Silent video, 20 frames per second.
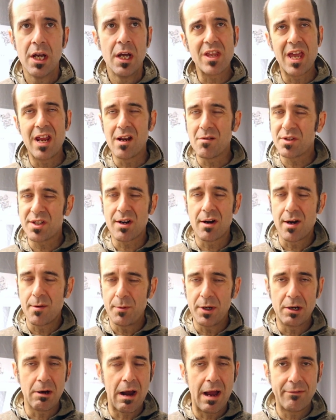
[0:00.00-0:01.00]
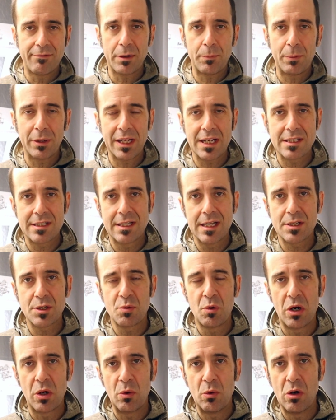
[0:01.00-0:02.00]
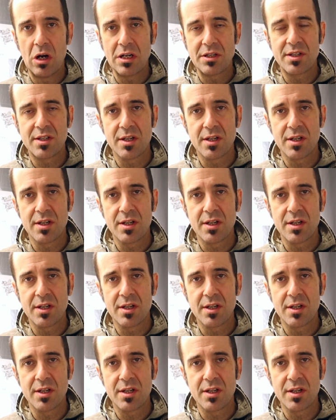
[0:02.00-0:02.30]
and I'm sorry to be graphic, but that's what it was.